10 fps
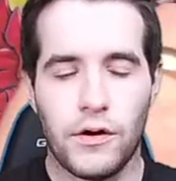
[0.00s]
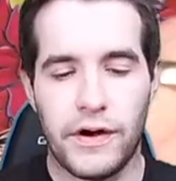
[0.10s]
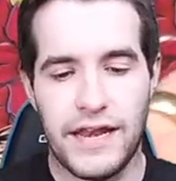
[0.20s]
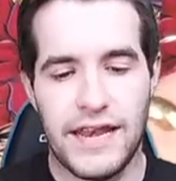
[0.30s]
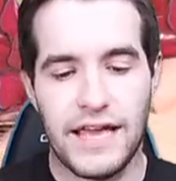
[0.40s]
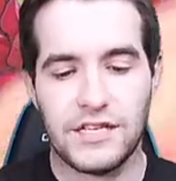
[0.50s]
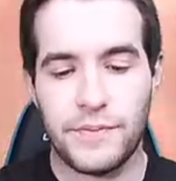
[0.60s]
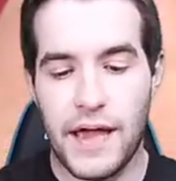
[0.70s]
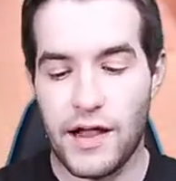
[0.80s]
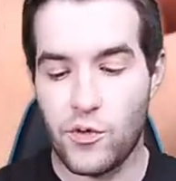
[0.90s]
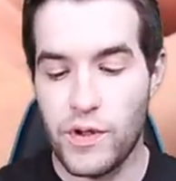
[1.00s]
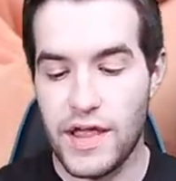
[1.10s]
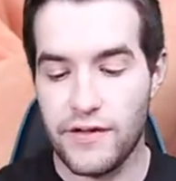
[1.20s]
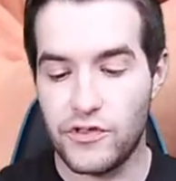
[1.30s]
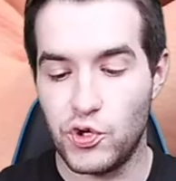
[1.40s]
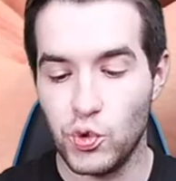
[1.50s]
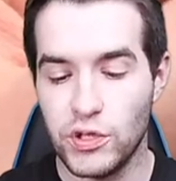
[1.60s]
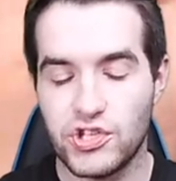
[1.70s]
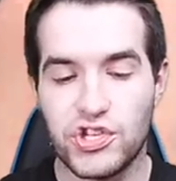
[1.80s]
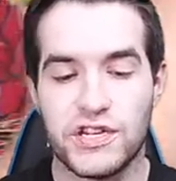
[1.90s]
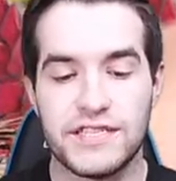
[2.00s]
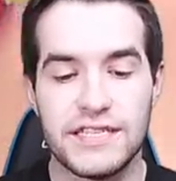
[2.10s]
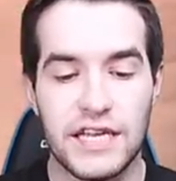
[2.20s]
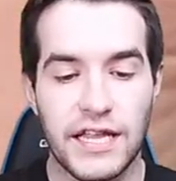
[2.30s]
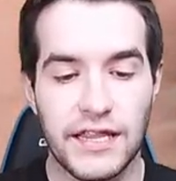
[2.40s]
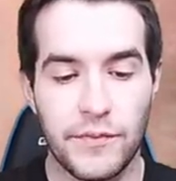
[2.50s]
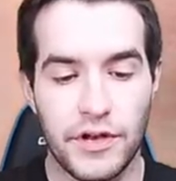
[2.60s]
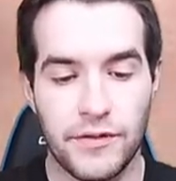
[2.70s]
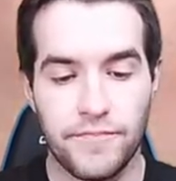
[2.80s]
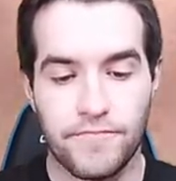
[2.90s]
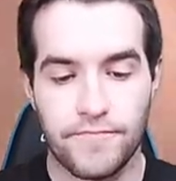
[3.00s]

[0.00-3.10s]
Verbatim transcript: All right, next pack, we have the Duelist Genesis Unlimited.